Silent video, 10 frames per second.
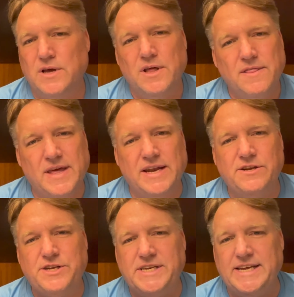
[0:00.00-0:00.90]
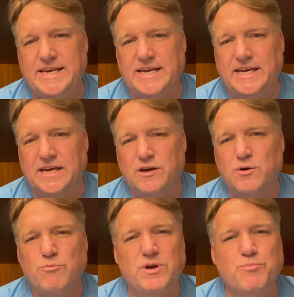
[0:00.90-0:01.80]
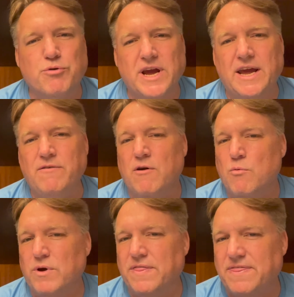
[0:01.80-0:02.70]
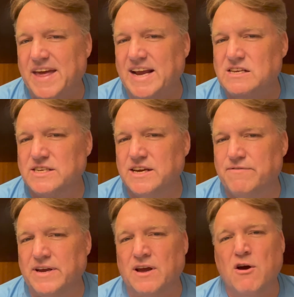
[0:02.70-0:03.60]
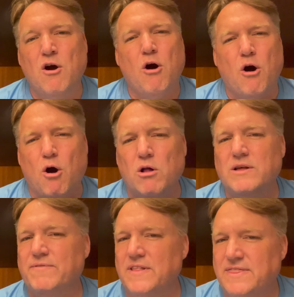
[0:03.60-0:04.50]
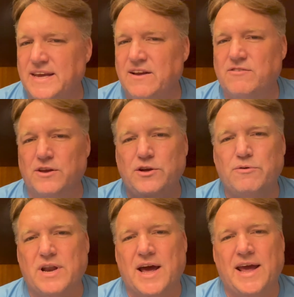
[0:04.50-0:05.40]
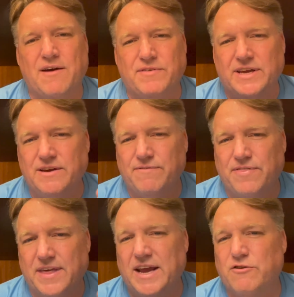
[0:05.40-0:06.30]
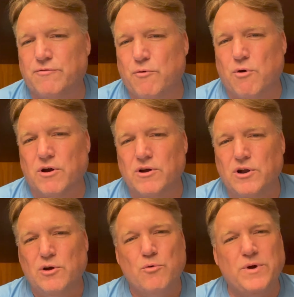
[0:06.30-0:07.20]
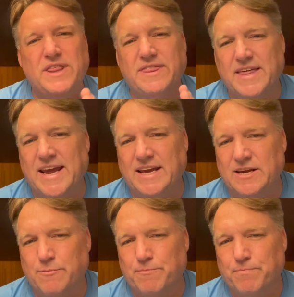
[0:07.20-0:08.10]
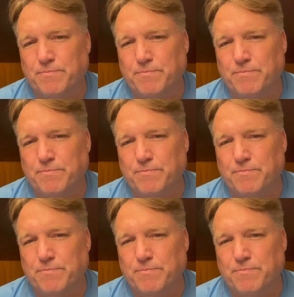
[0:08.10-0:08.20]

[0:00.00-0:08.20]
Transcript: Then T, we pray with thanksgiving. All of the things that you and I have to give thanks for, we thank him.